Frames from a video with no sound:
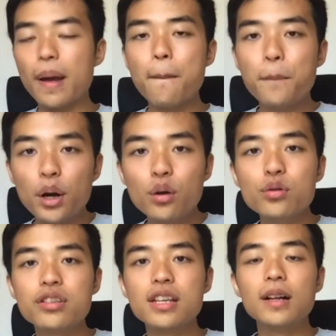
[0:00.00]

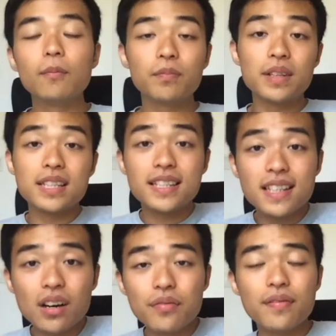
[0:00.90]
impose the
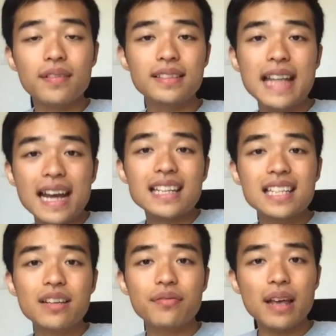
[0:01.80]

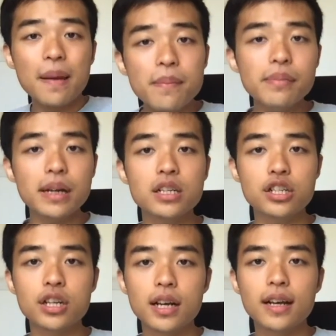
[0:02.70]
self-negative
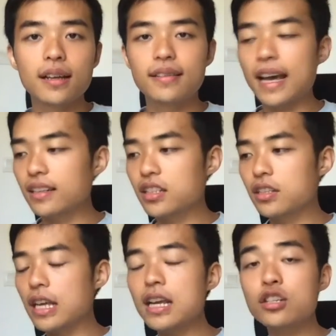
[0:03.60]
image that
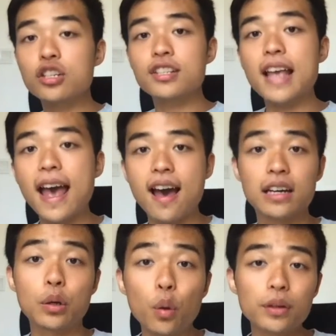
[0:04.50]
they just act
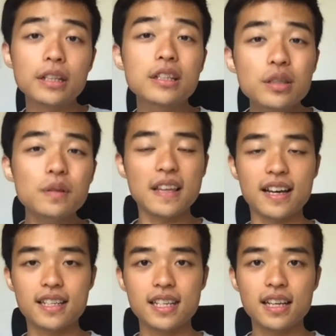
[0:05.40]
according to
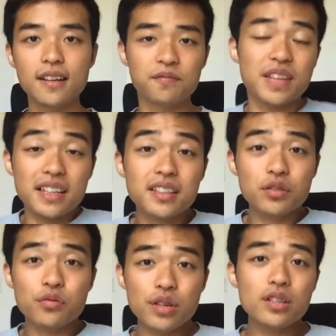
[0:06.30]
that. And that's
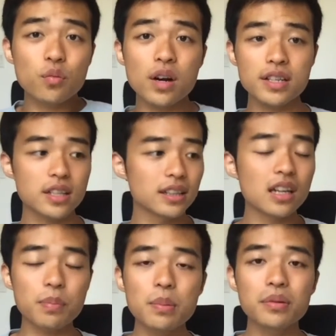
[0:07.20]
the reason why a
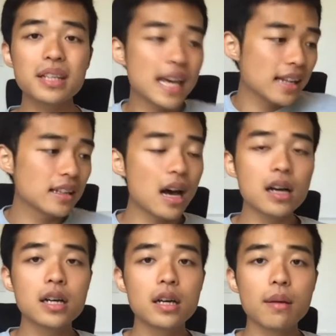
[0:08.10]
lot of people, they
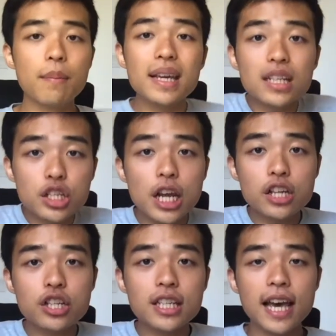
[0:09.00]
cannot make a
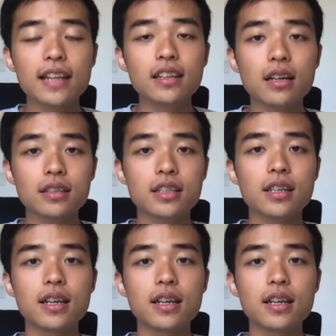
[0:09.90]
change, they cannot